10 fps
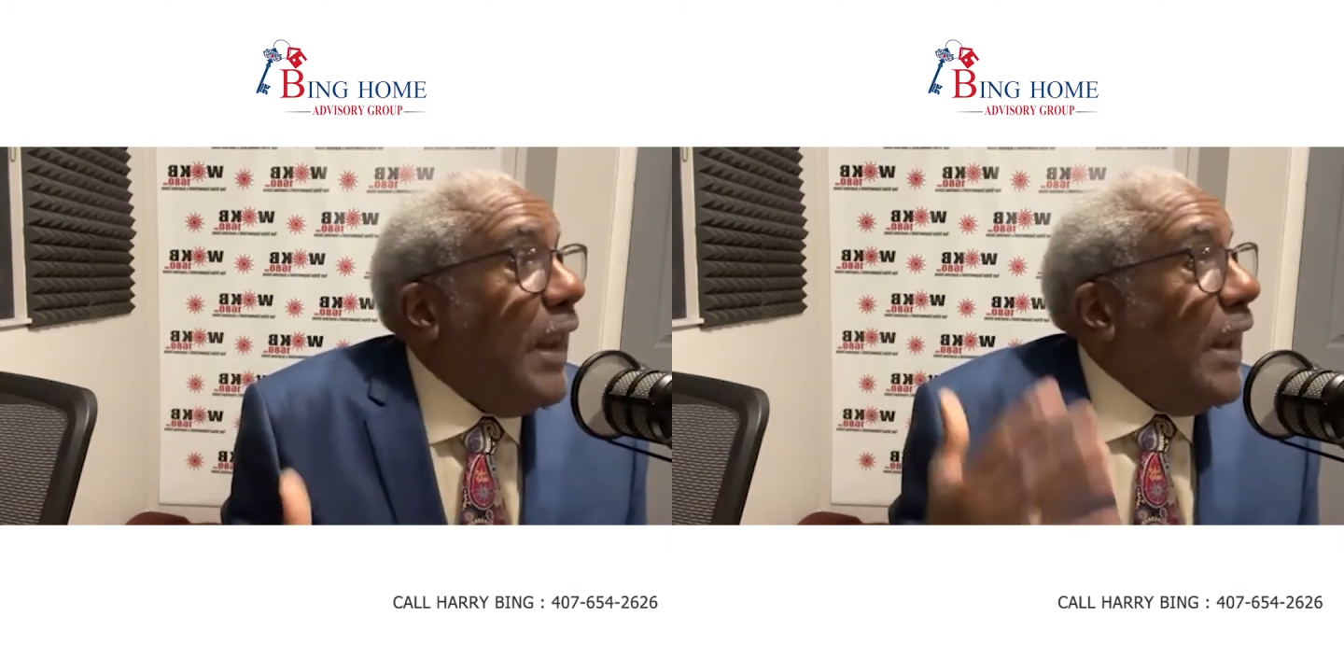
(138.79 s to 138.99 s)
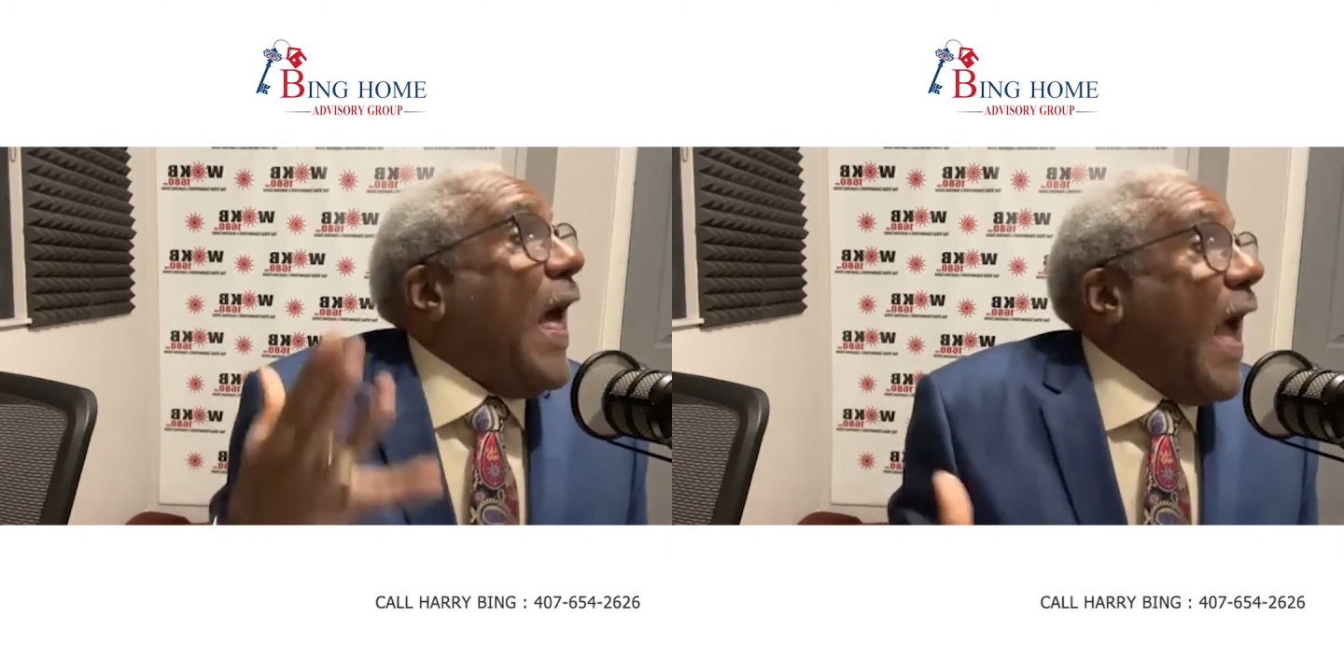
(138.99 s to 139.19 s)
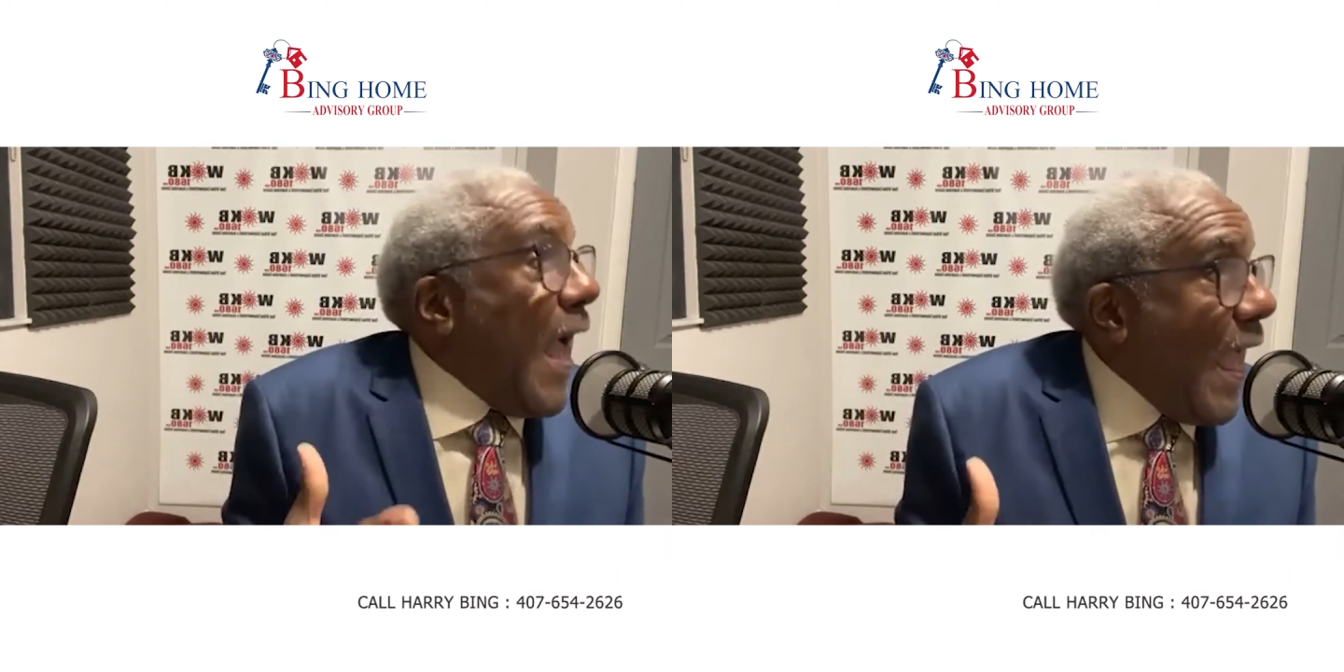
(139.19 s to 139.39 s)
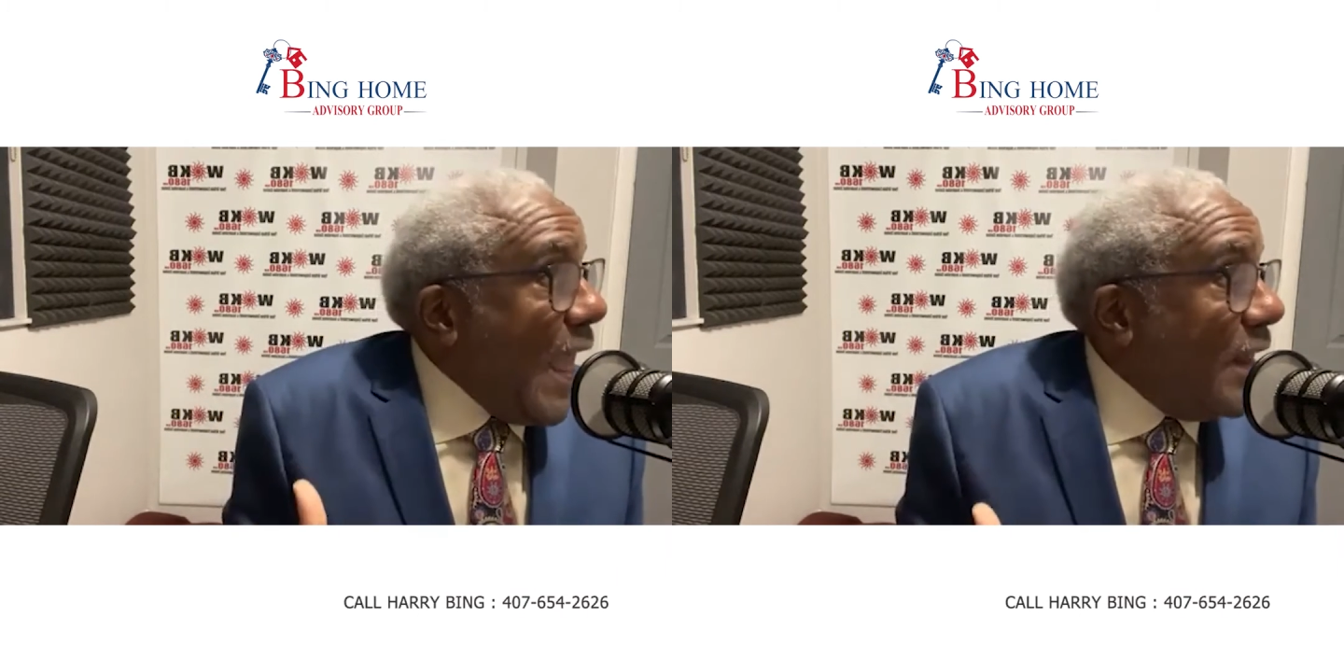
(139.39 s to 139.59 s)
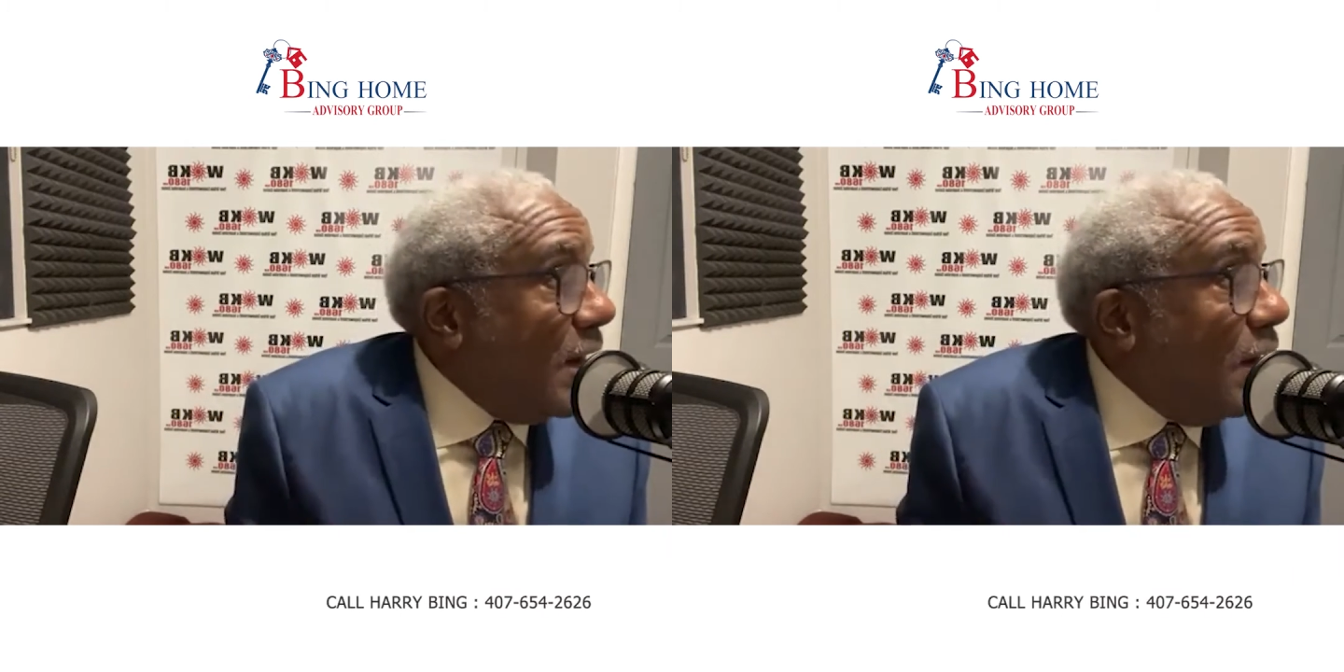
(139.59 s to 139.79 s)

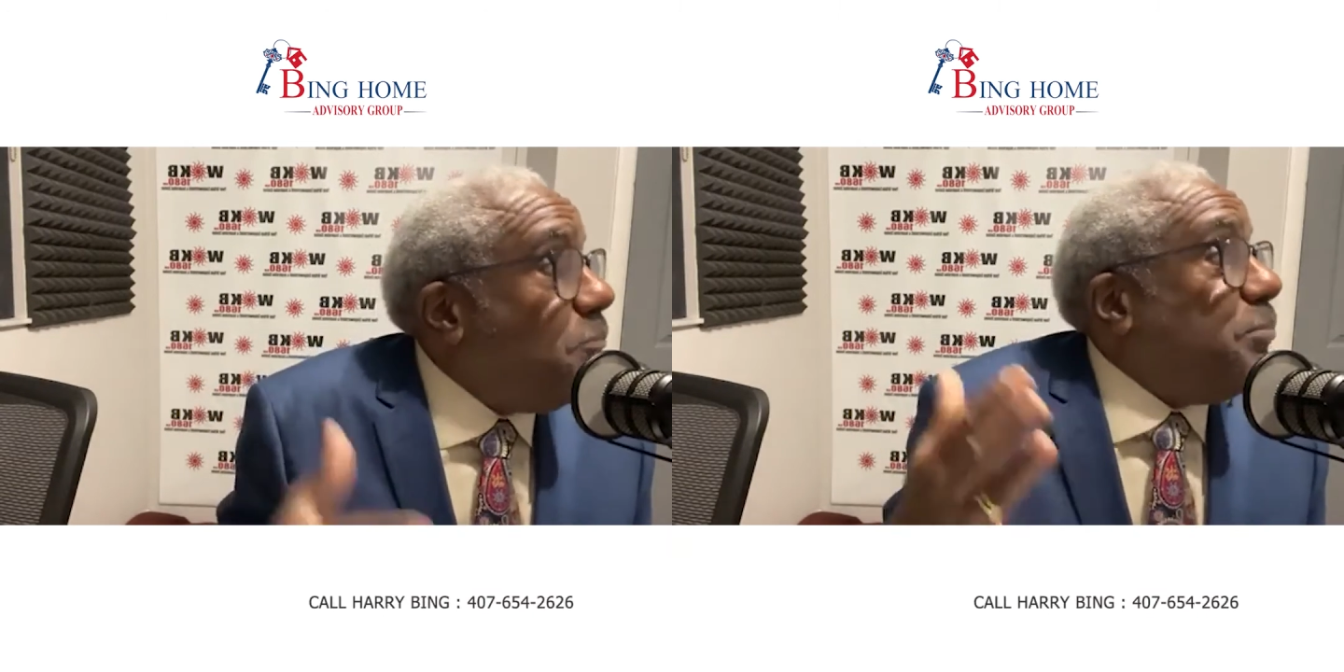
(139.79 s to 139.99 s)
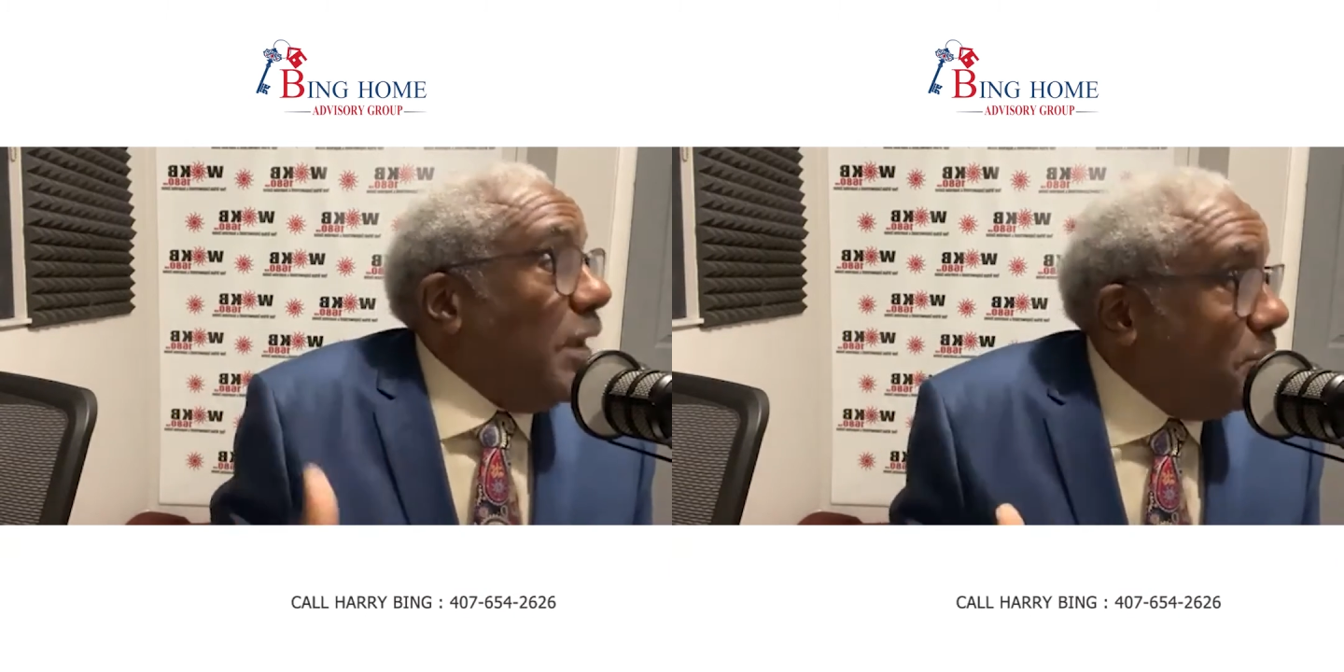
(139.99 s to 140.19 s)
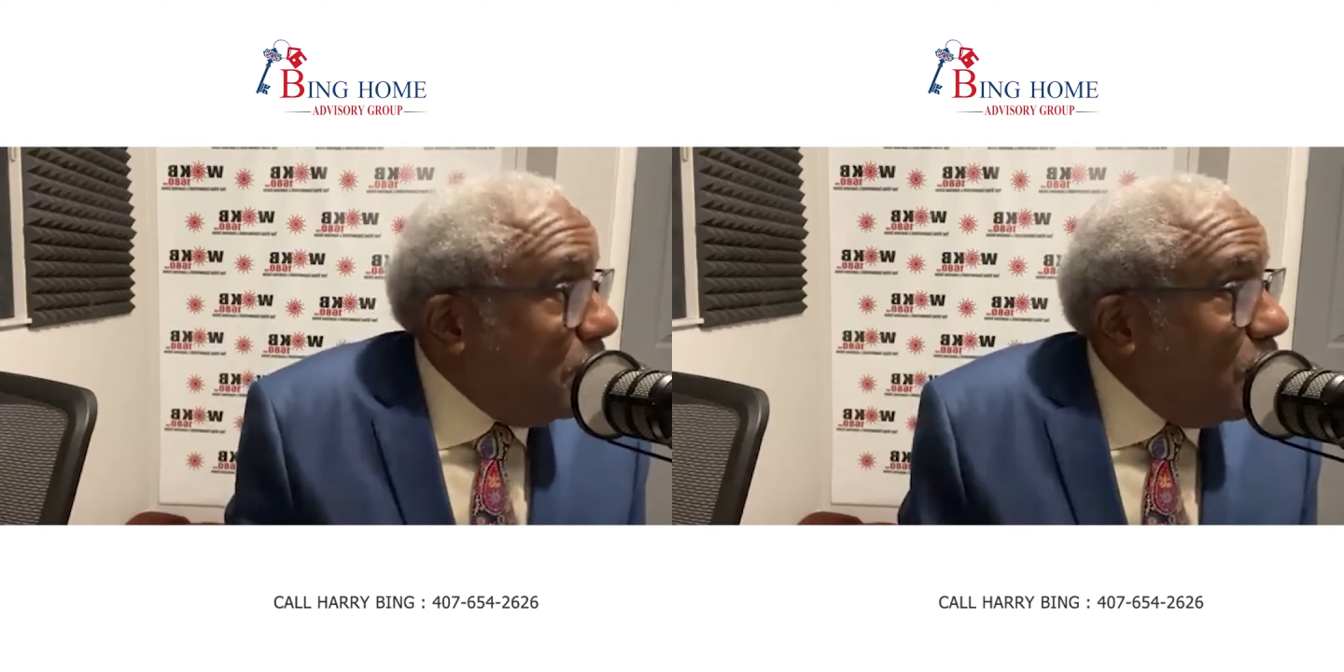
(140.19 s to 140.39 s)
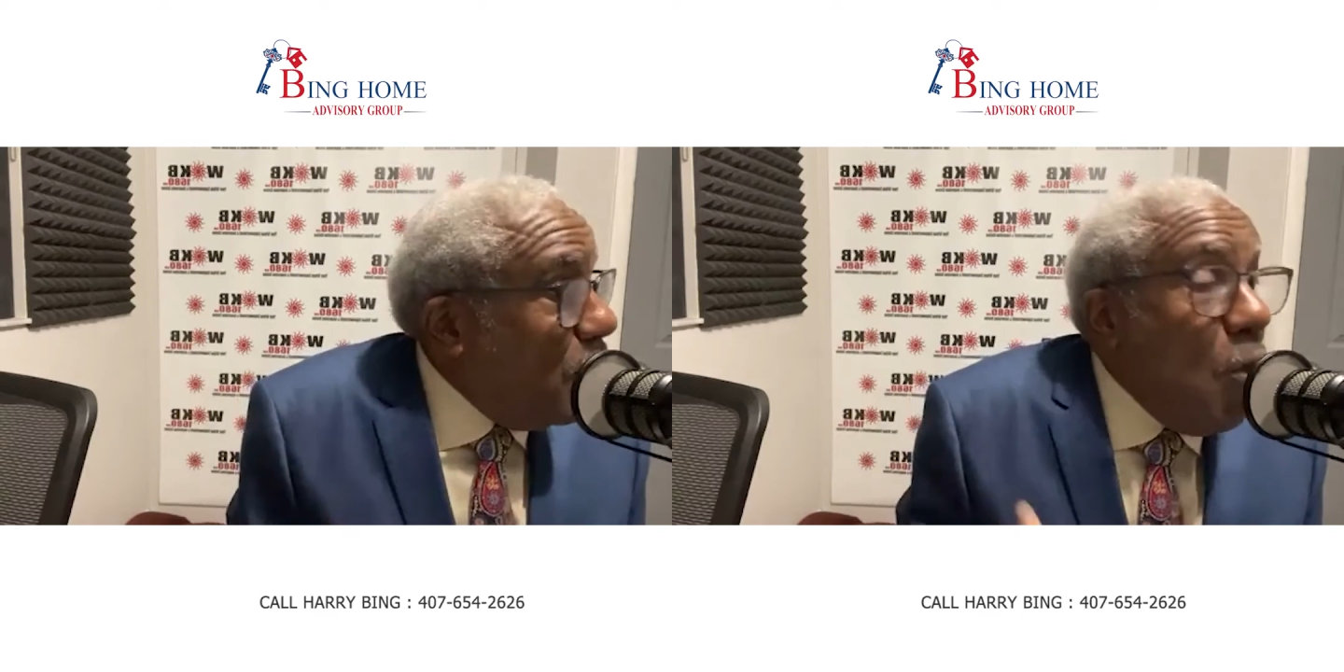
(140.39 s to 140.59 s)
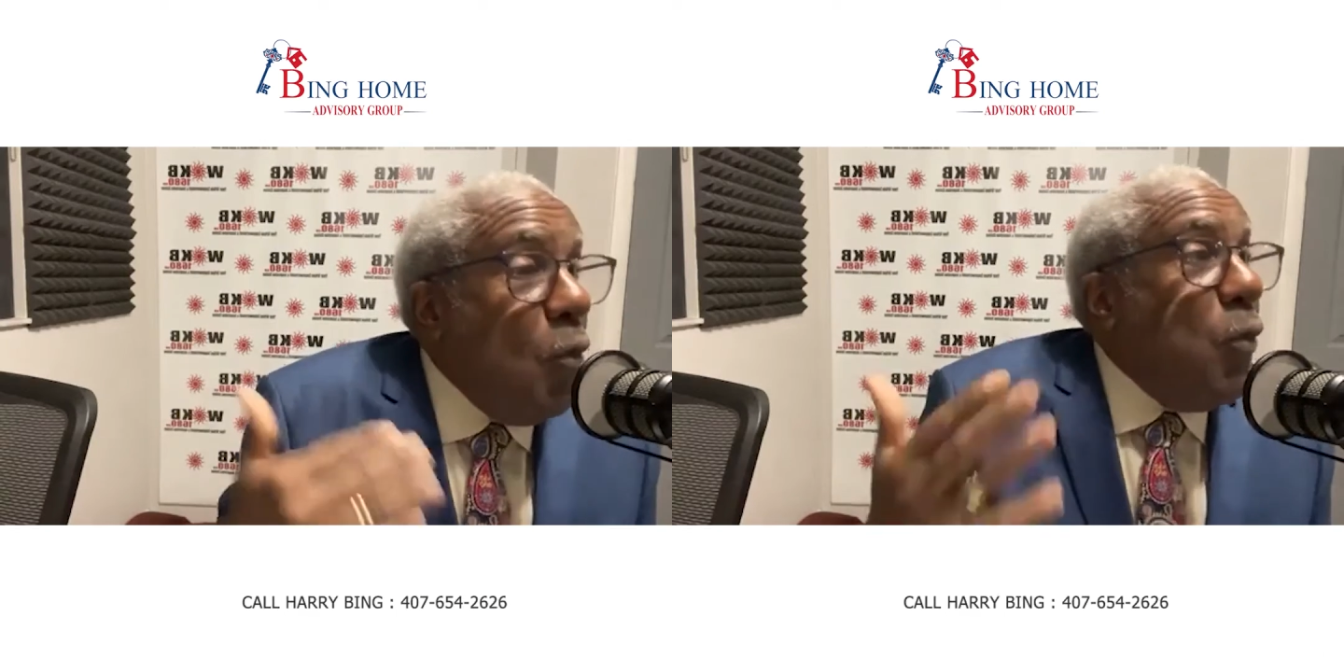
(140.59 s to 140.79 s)
line of people